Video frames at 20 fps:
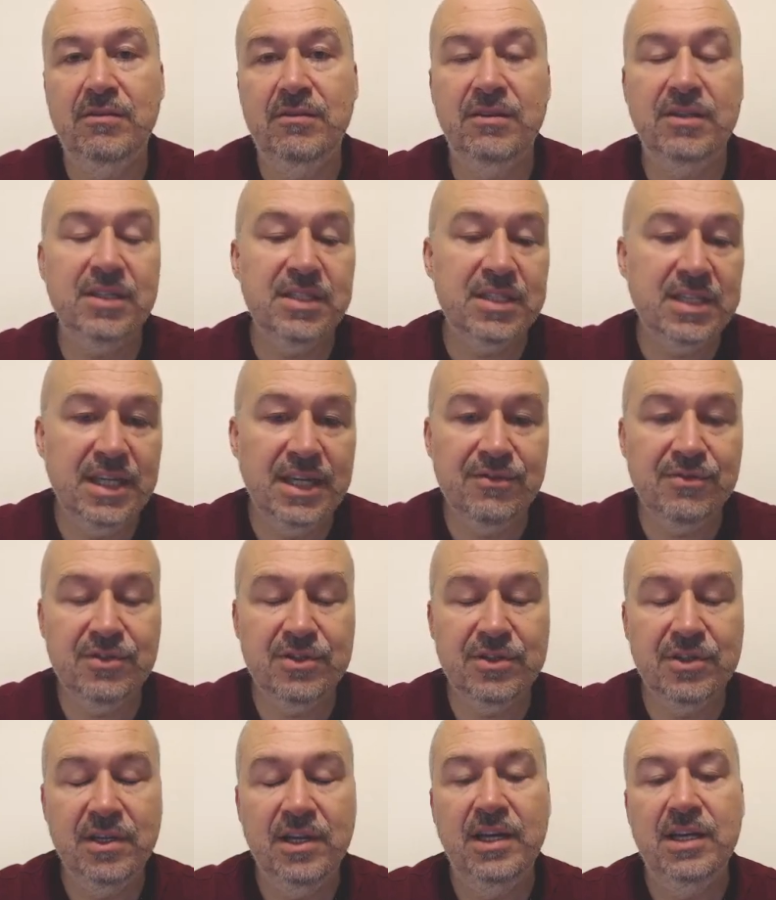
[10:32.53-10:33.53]
This
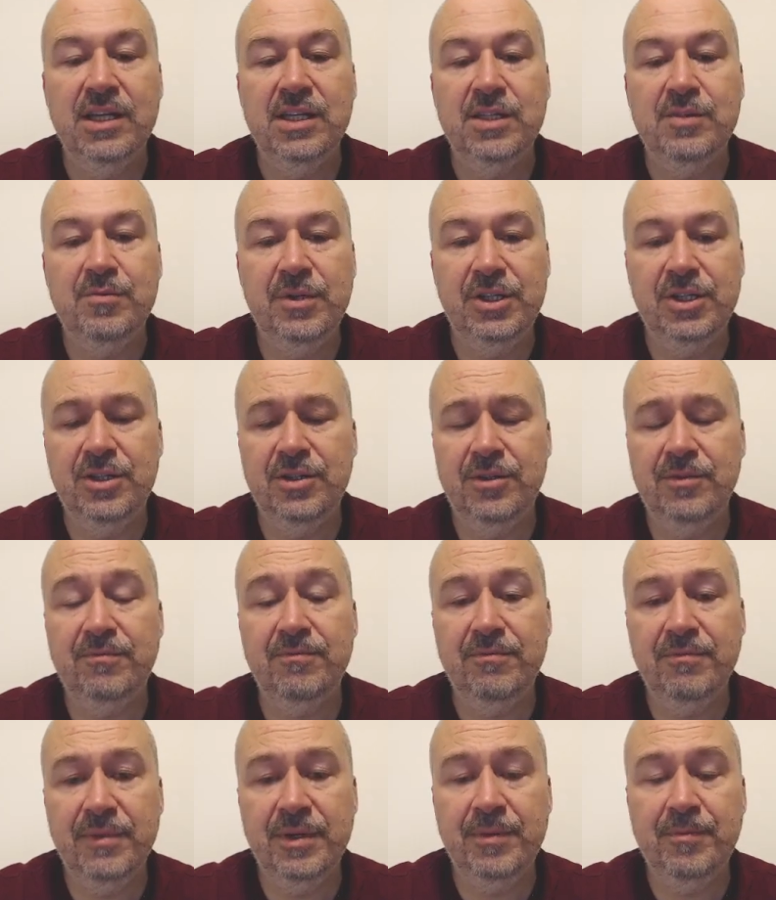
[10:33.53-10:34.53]
gives special
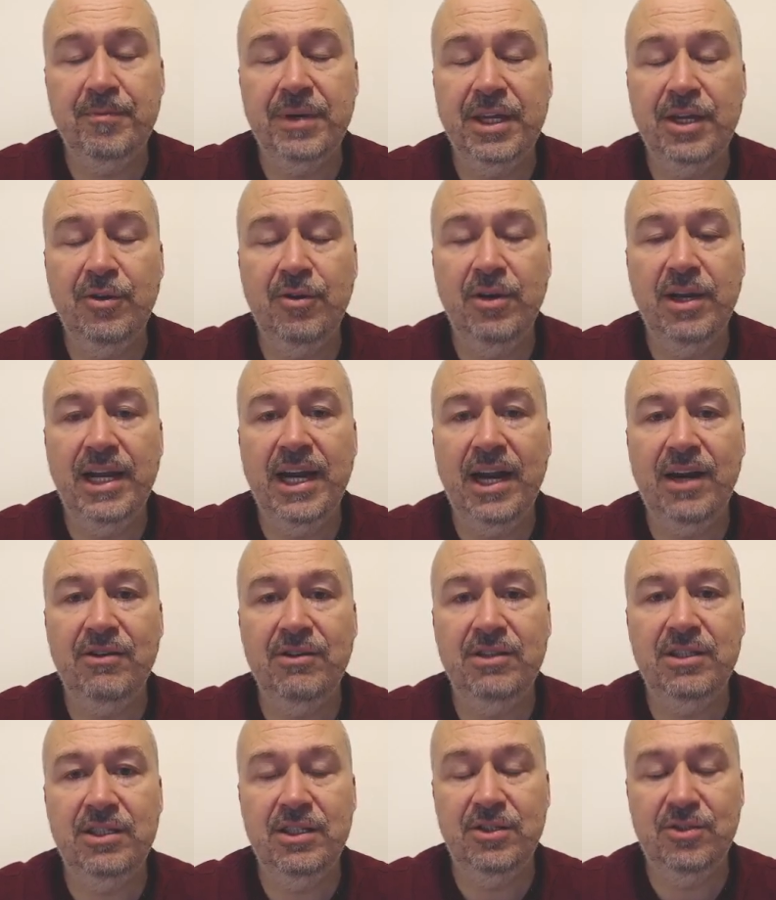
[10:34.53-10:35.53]

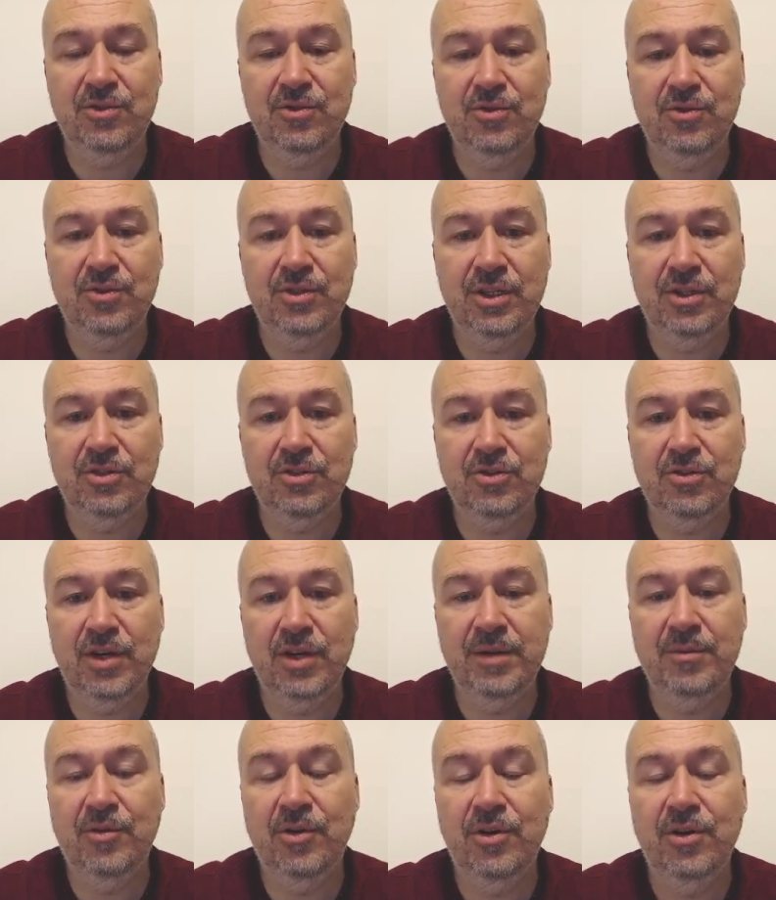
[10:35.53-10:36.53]
peculiarity to the
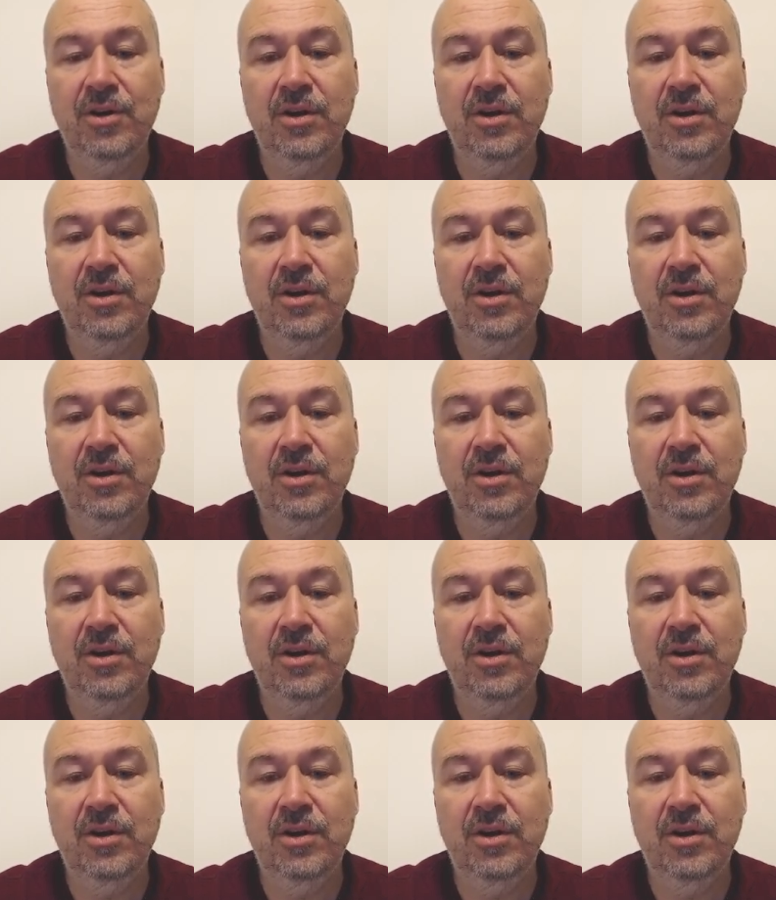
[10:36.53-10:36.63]
Rossolimo.